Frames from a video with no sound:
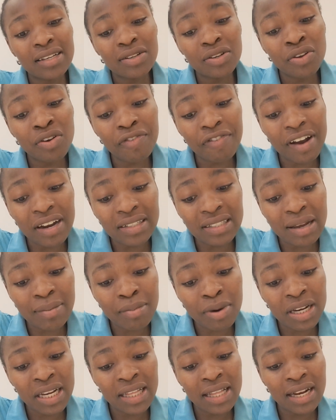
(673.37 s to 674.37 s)
you find
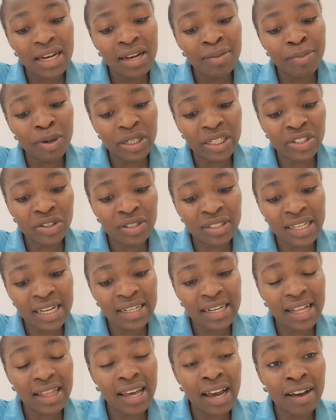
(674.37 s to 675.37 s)
somebody in the deportation
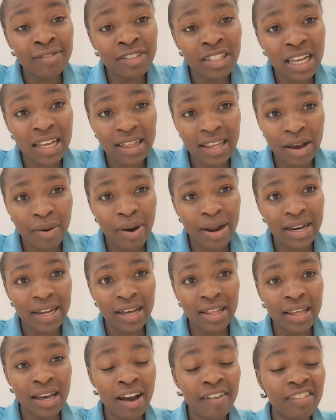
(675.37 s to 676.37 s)
center, they have stayed there 1
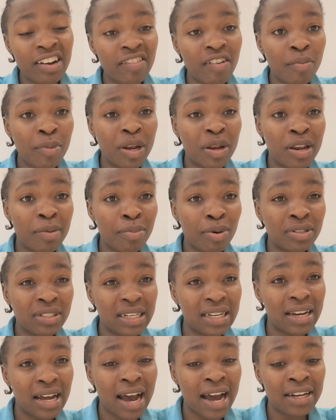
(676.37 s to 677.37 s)
year, they have never been
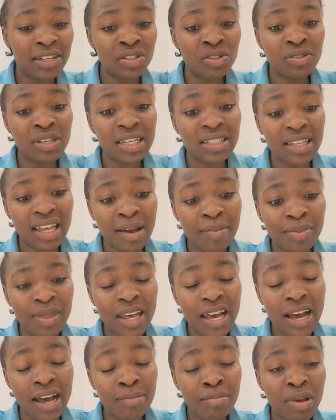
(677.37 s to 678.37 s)
deported, and you just came
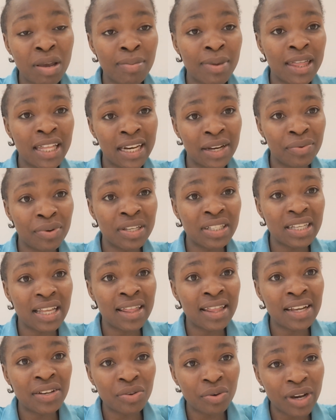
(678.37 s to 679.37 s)
there maybe 3 weeks
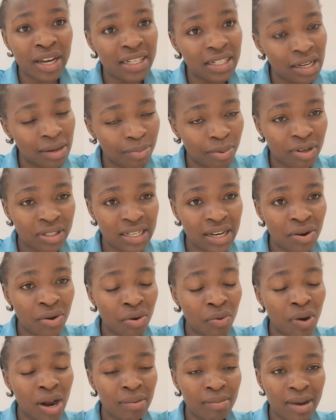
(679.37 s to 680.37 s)
and then you get deported,
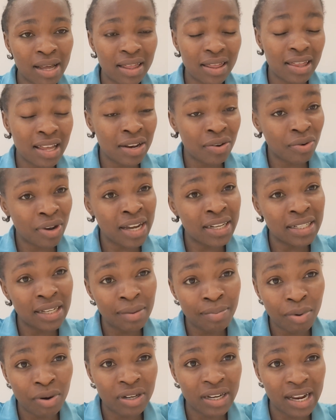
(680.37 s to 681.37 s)
or 1 month, then you get
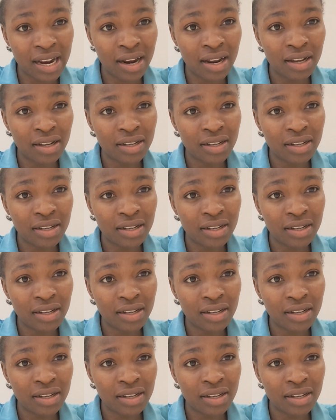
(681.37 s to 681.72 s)
deported.